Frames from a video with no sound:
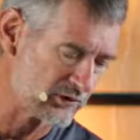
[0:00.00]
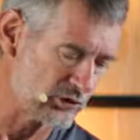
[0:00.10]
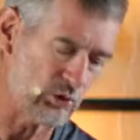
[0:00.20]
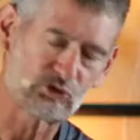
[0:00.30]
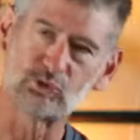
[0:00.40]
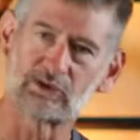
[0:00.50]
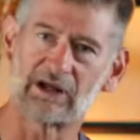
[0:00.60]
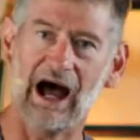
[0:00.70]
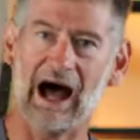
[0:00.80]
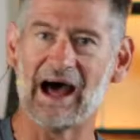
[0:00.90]
go to
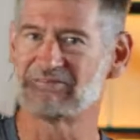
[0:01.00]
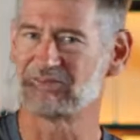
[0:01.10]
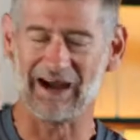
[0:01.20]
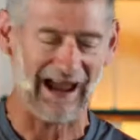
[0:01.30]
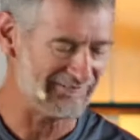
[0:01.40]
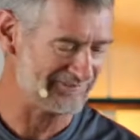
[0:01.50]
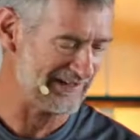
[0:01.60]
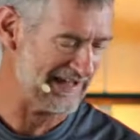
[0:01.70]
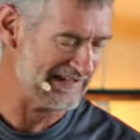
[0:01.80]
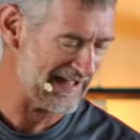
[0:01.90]
God
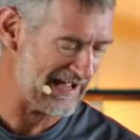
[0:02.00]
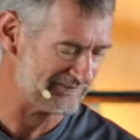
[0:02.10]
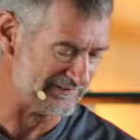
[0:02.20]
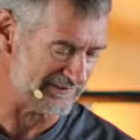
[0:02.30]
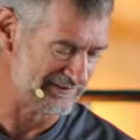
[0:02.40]
forever and ever.